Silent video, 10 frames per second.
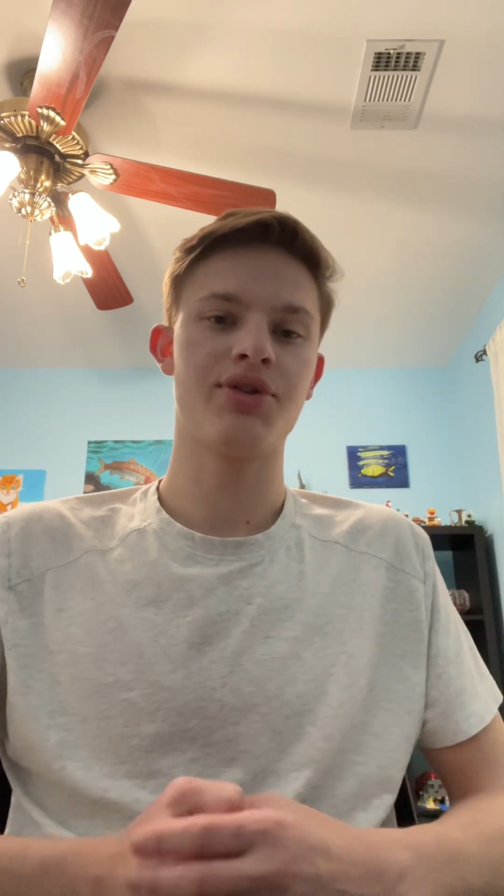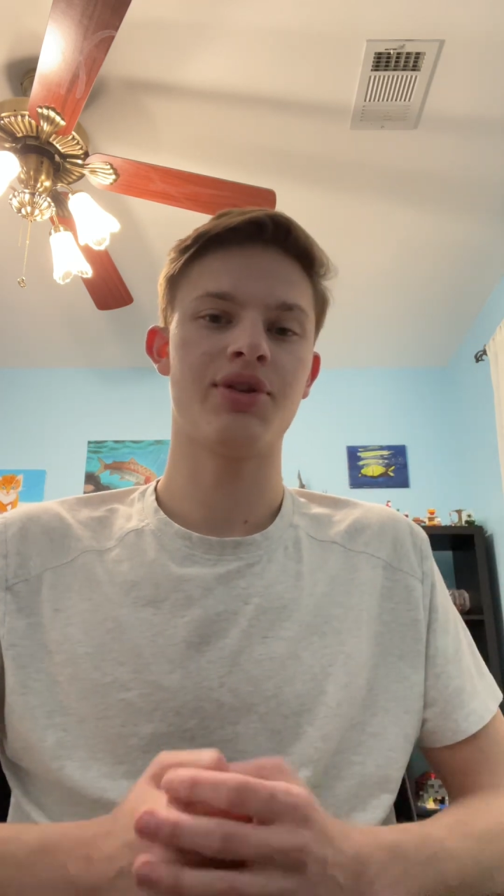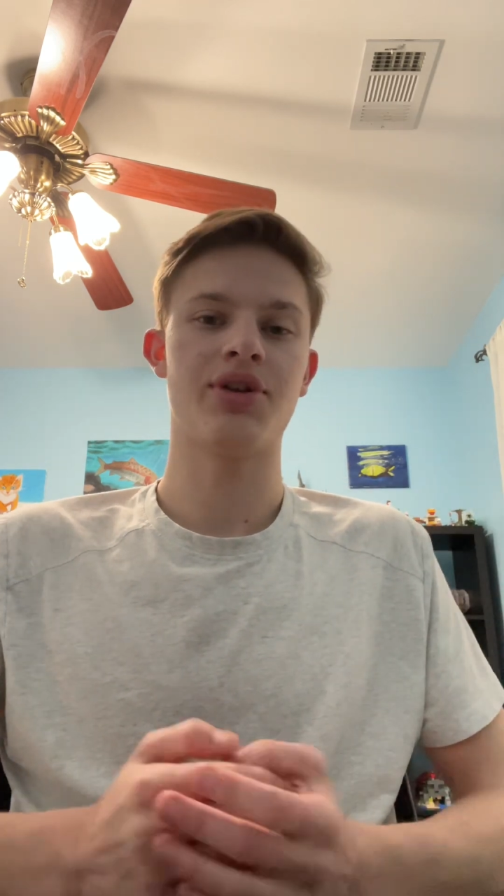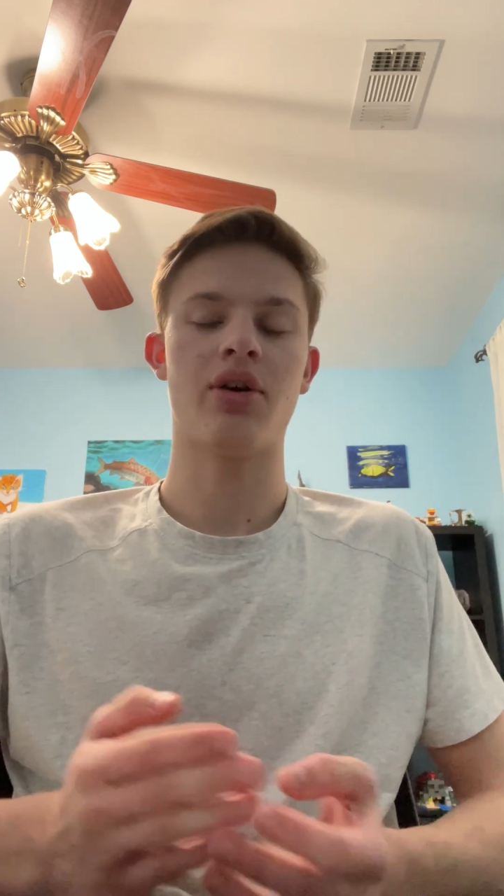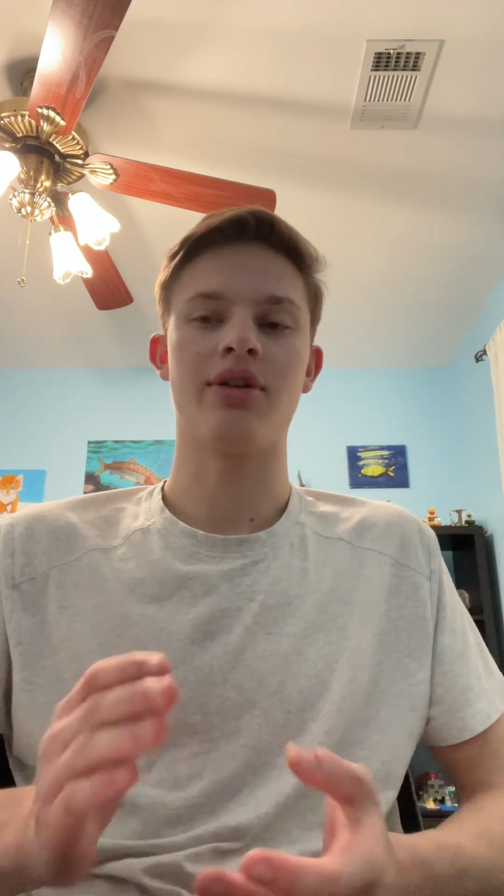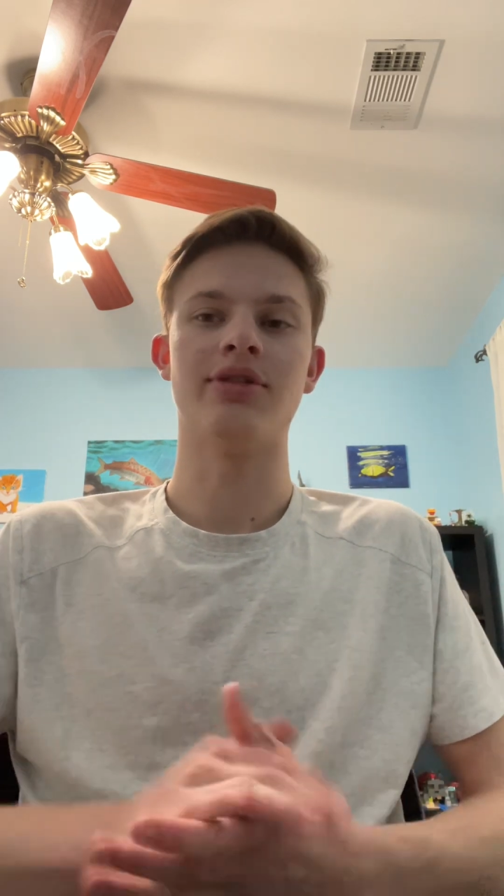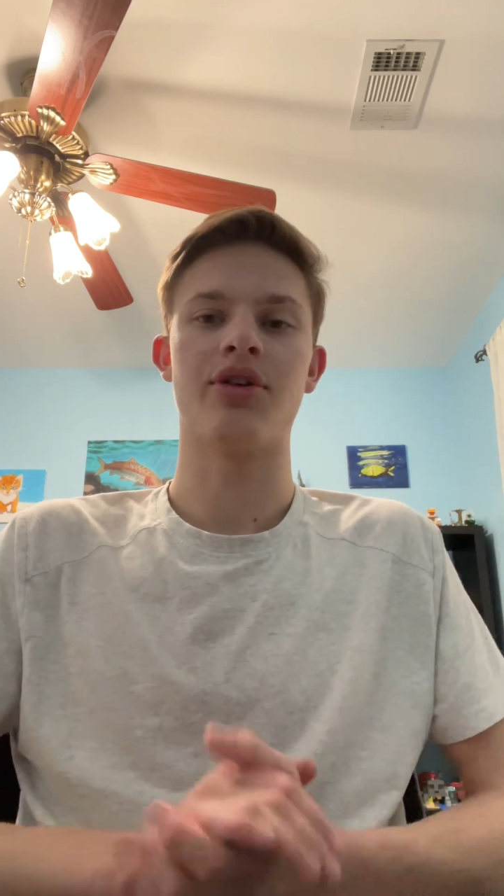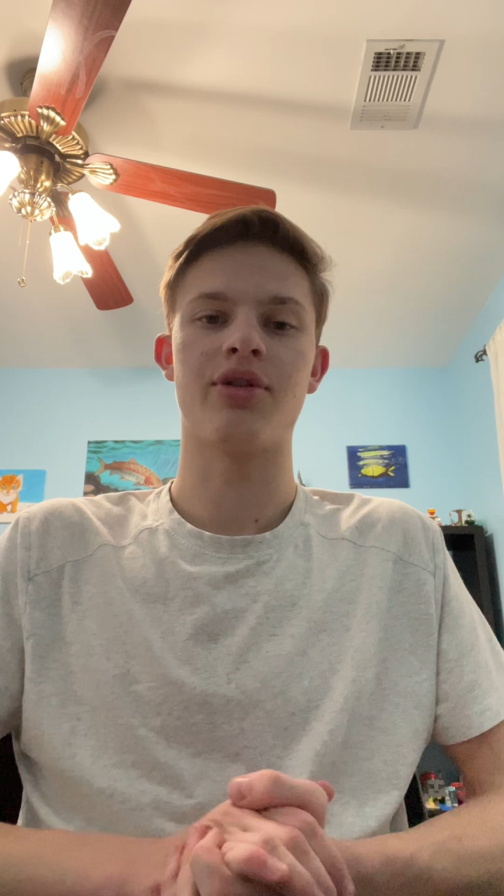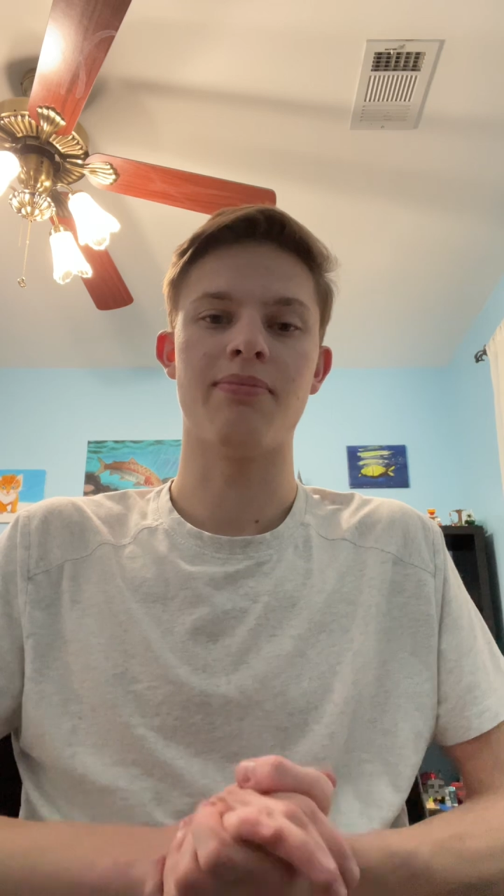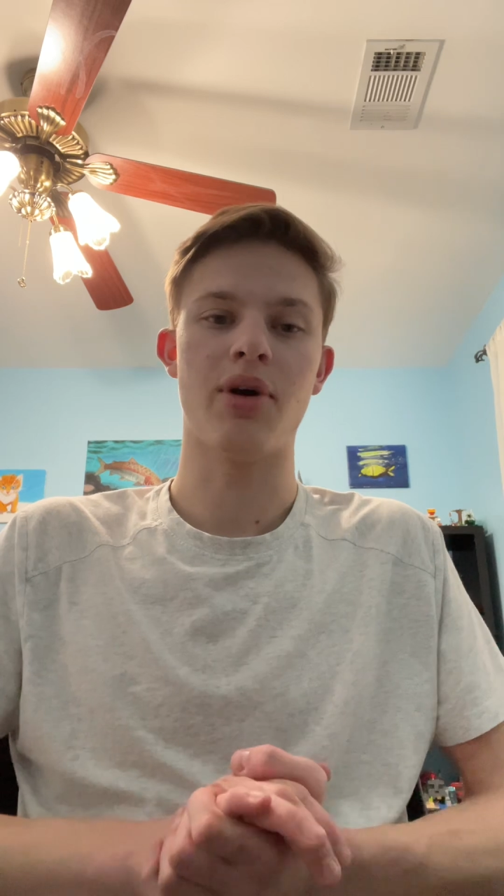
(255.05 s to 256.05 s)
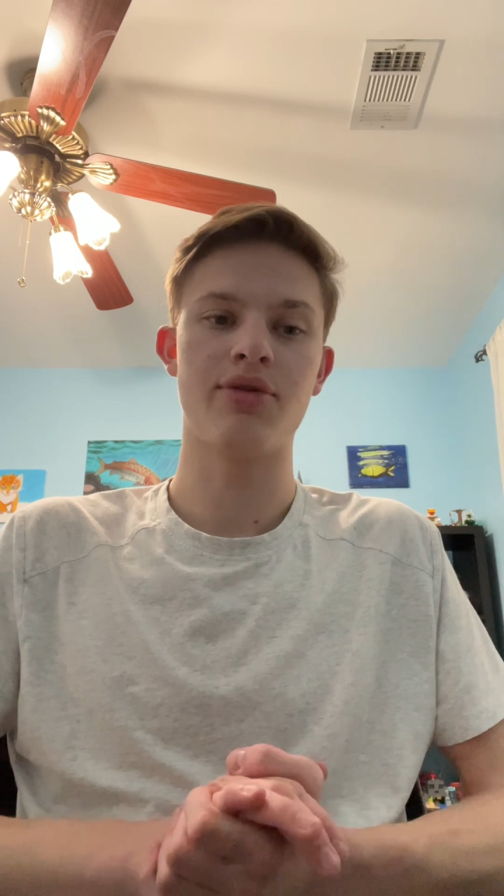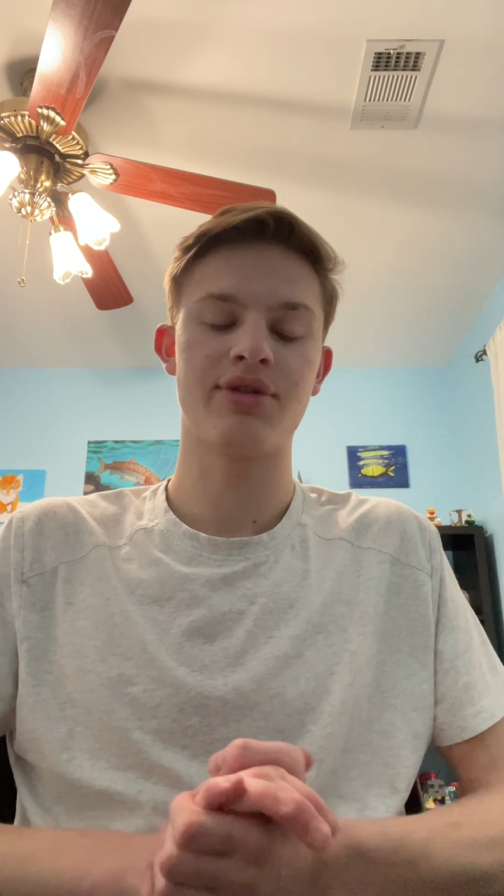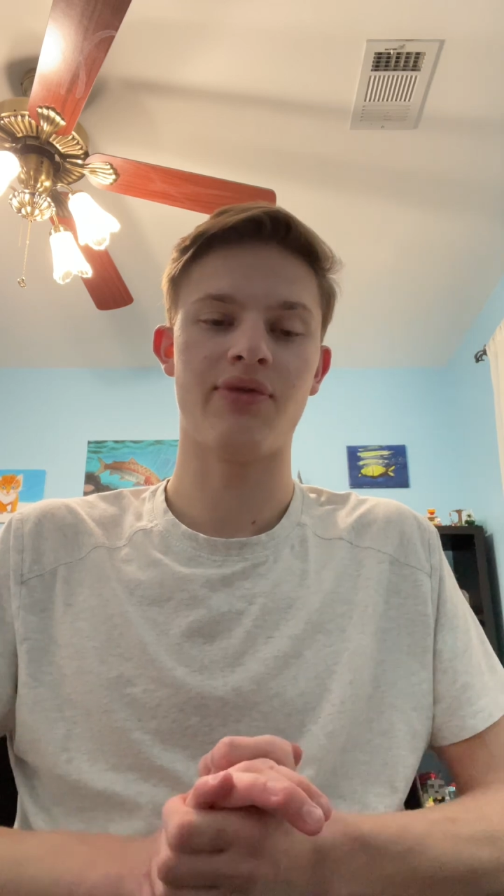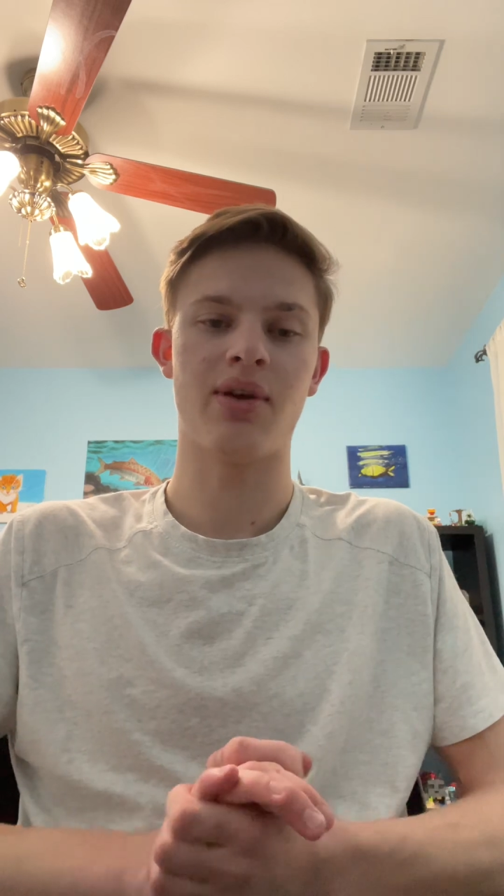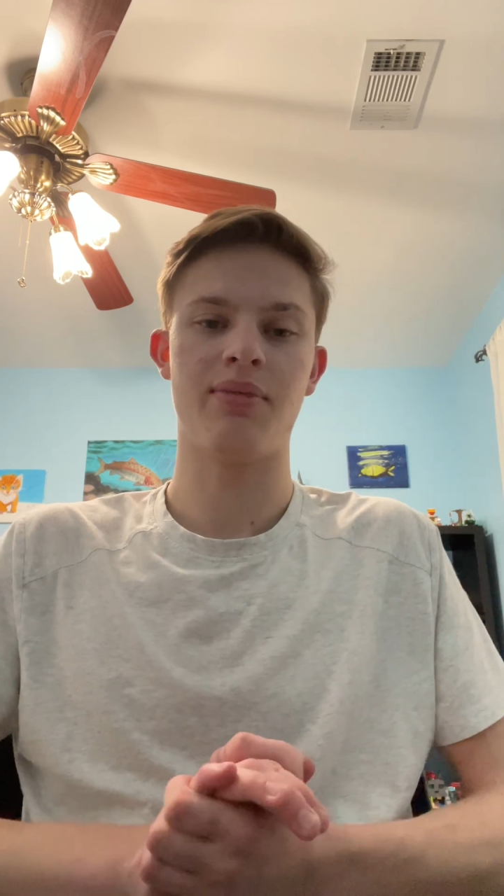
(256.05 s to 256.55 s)
since I already learned
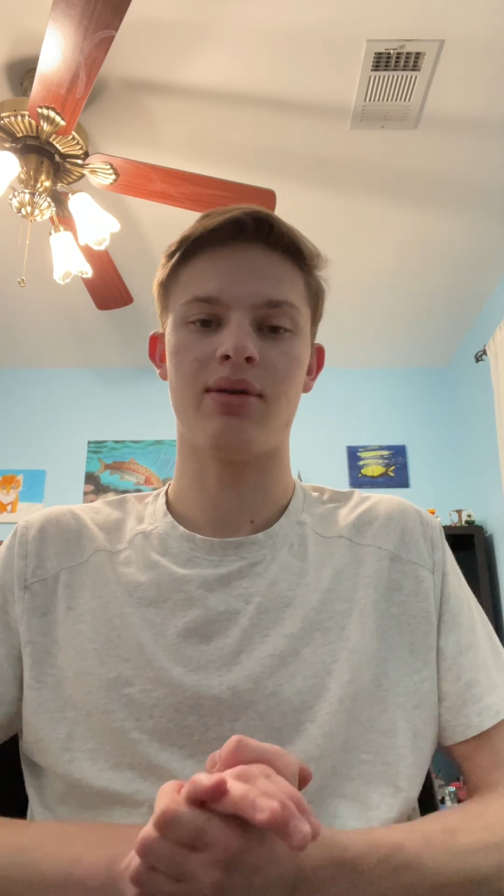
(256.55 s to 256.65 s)
most of them